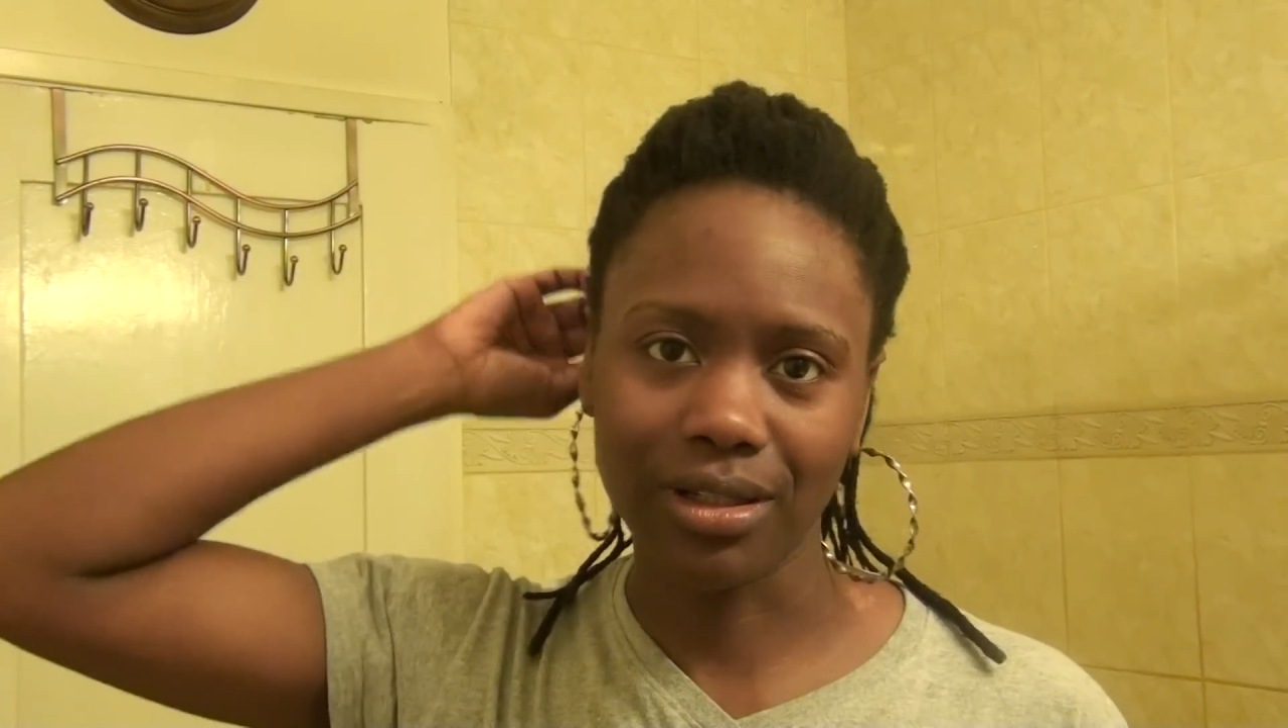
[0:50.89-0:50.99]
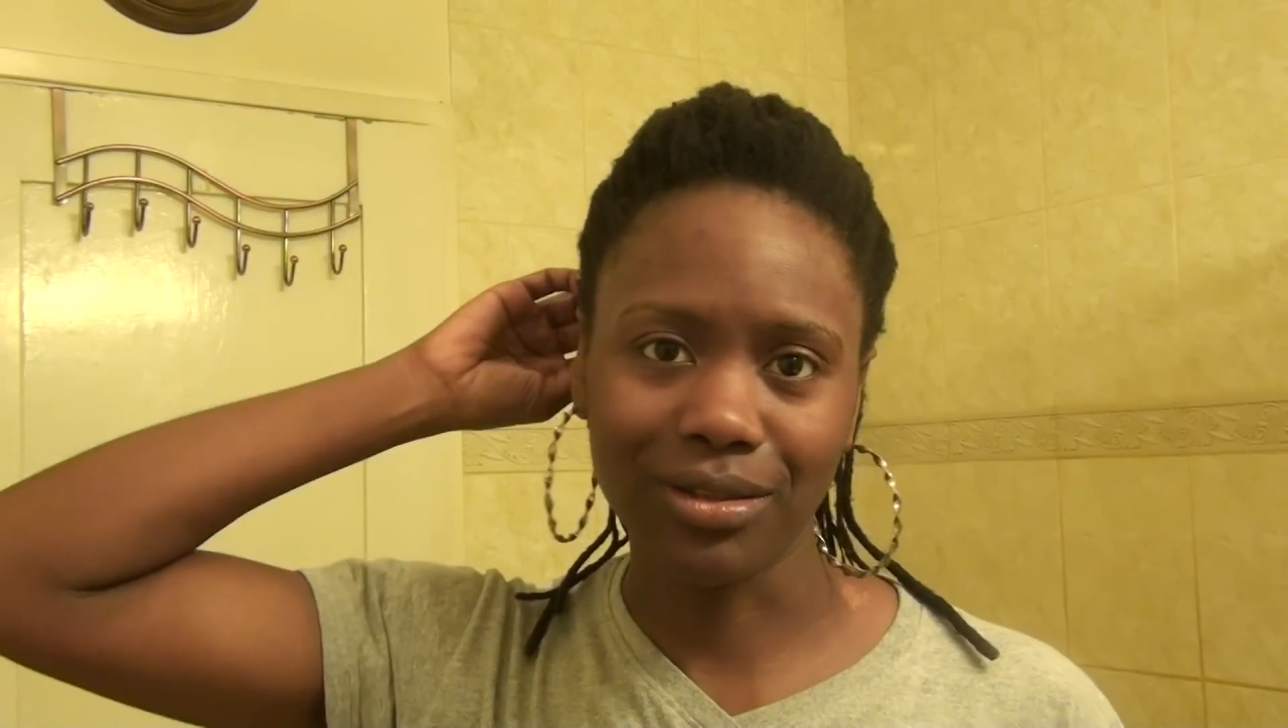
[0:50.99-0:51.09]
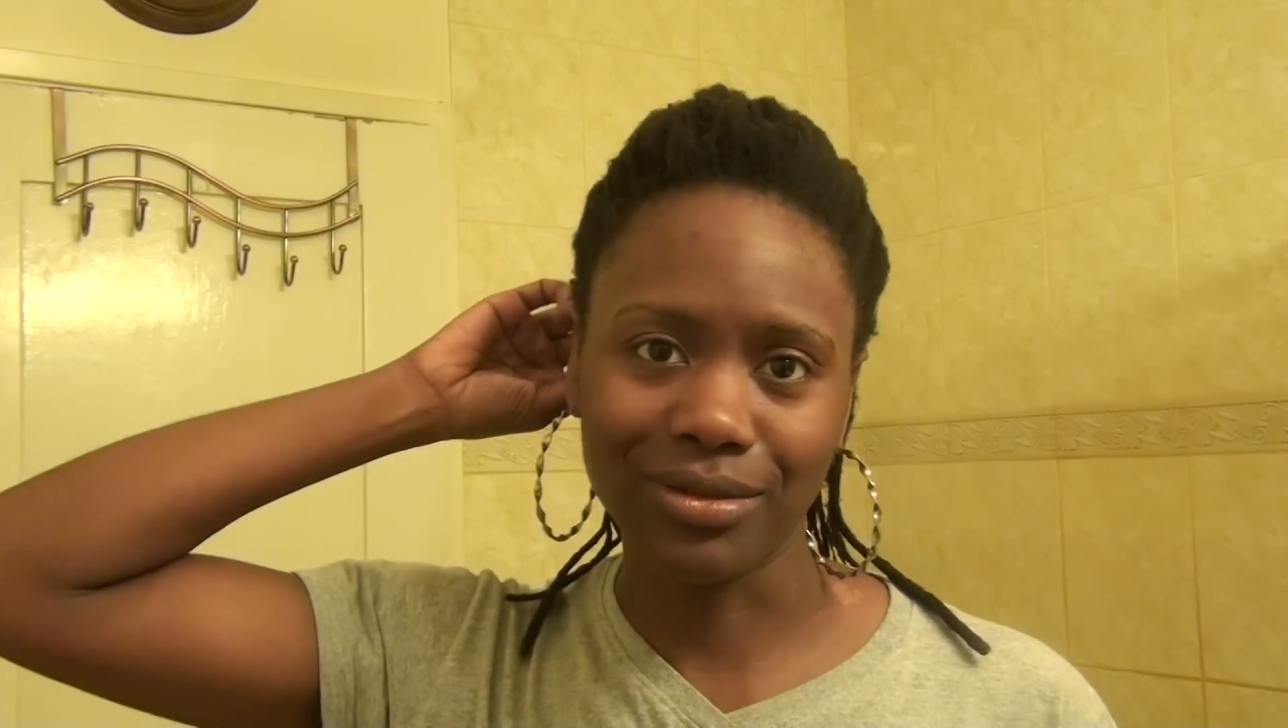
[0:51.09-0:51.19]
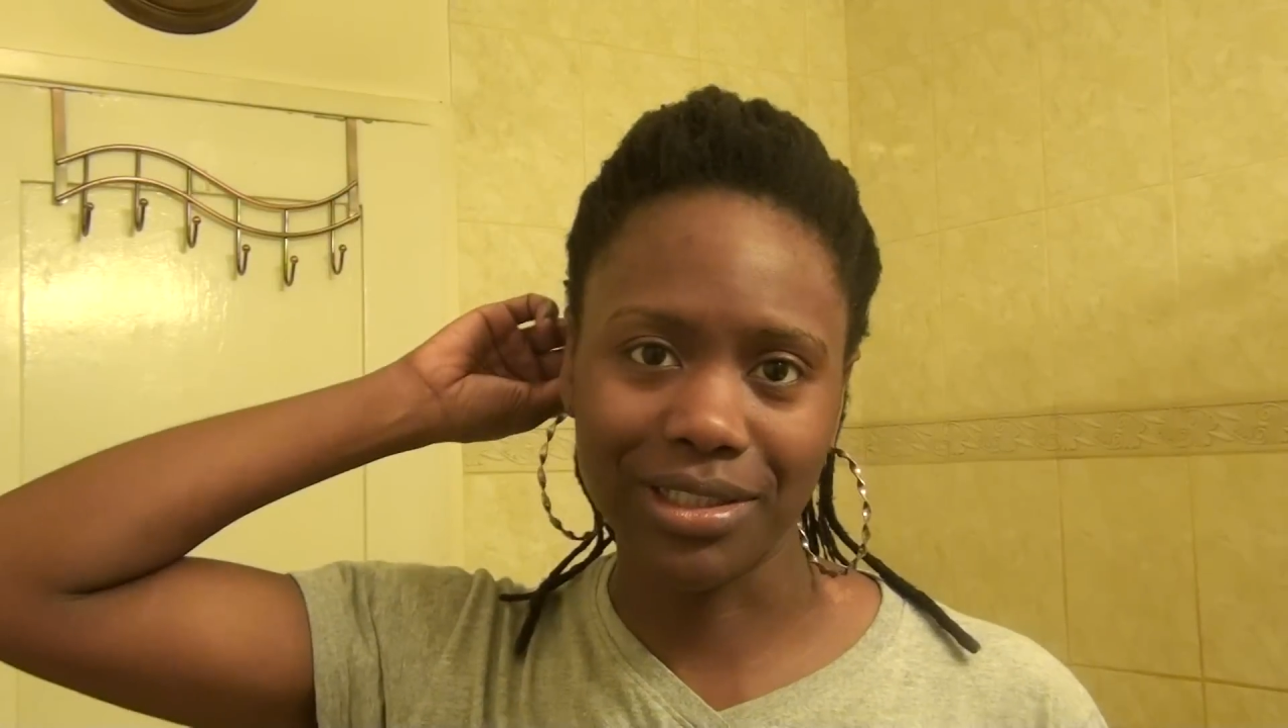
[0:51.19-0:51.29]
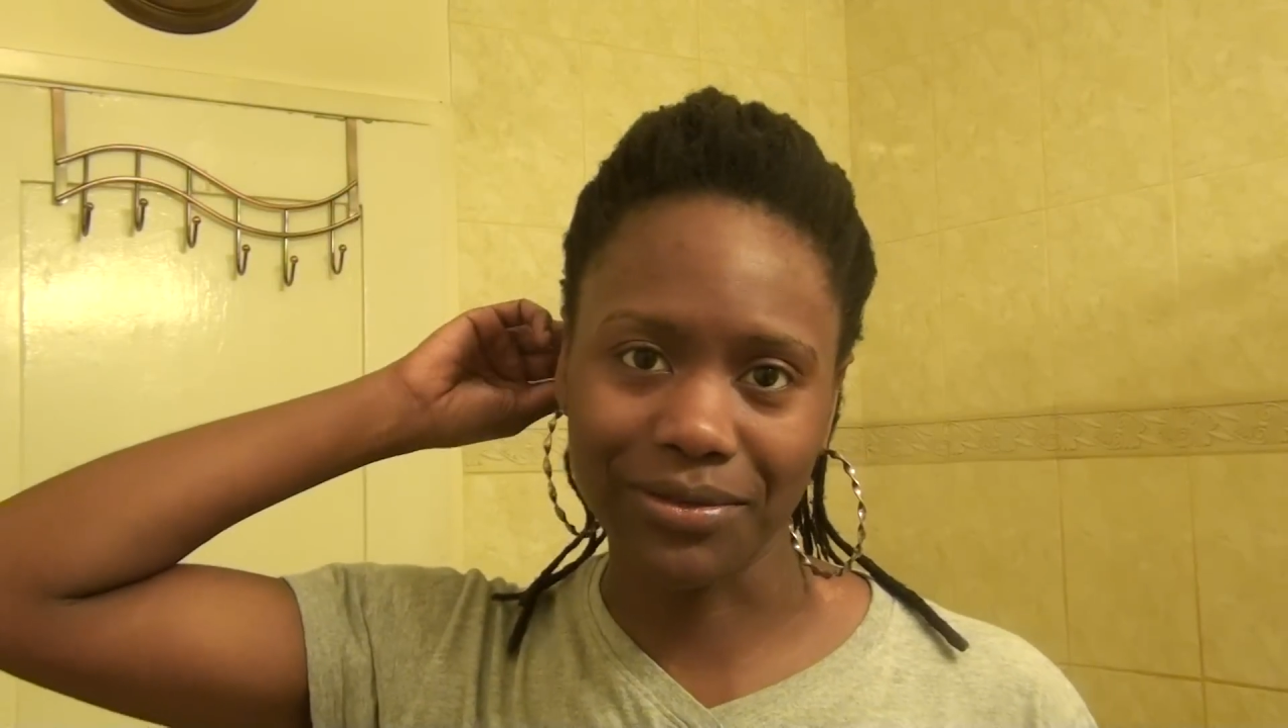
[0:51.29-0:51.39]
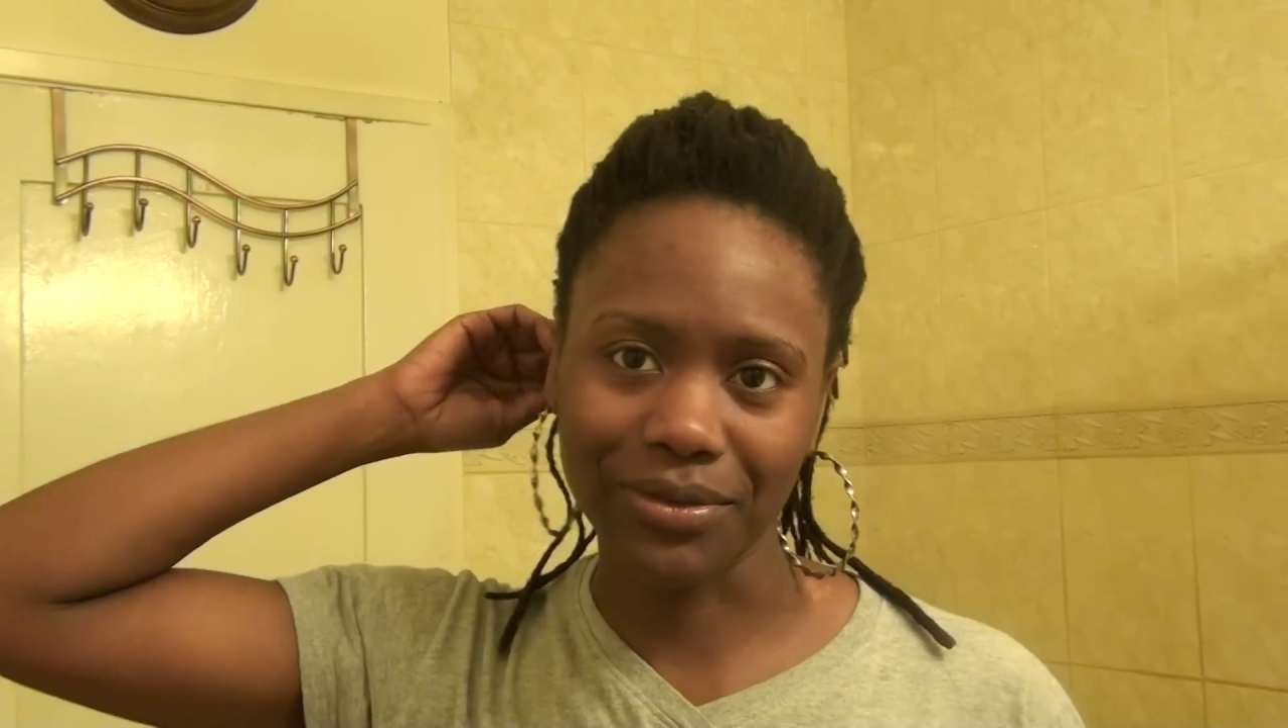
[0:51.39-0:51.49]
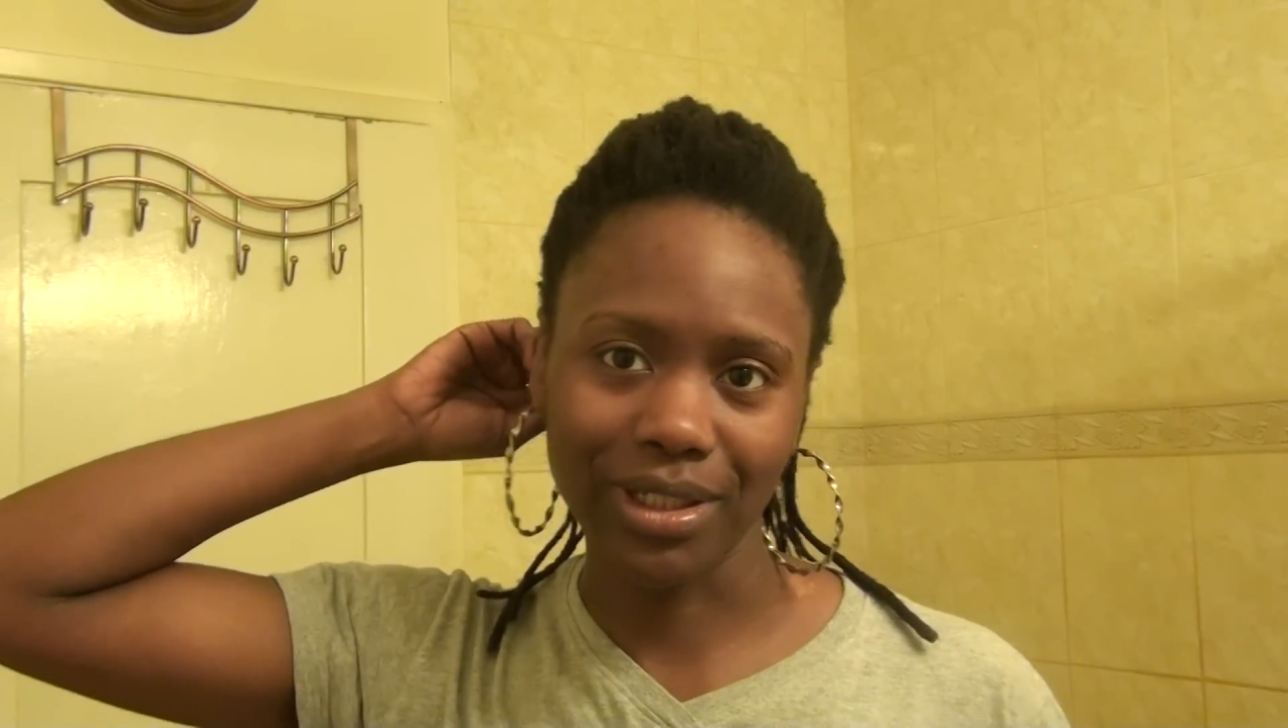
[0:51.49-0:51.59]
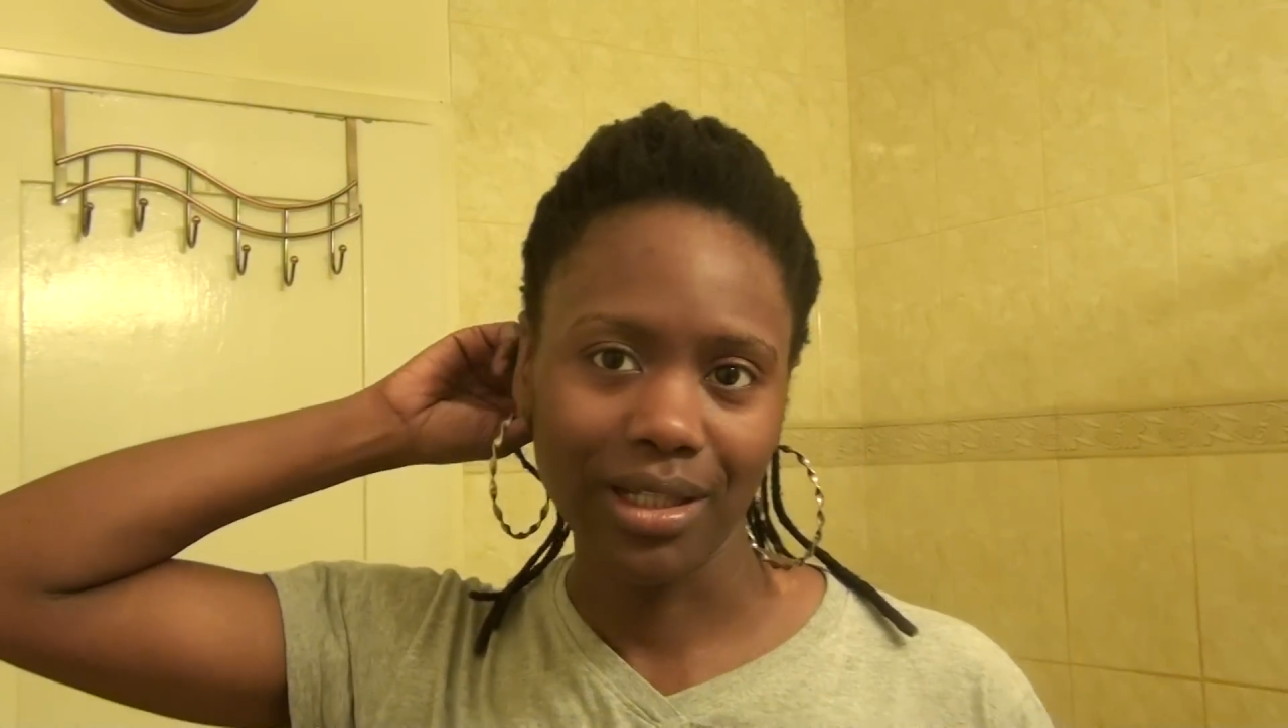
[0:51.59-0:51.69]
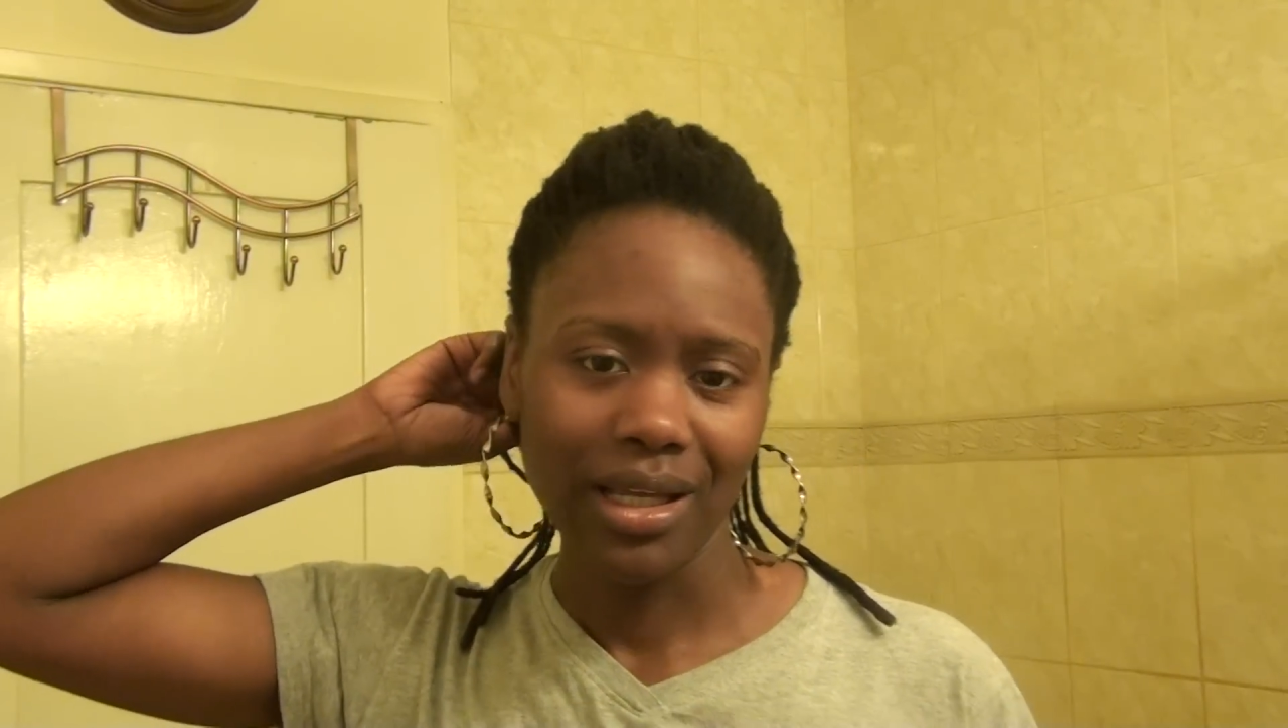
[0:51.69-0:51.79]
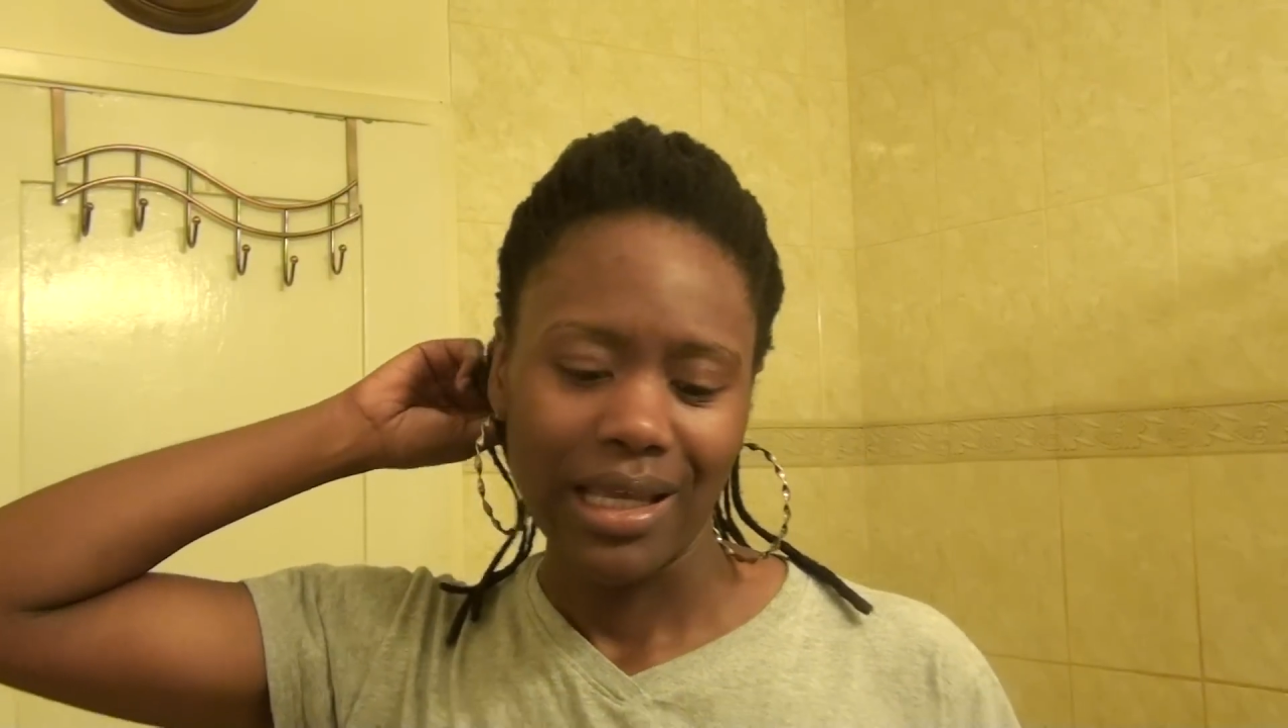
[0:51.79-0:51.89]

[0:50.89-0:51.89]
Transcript: little different.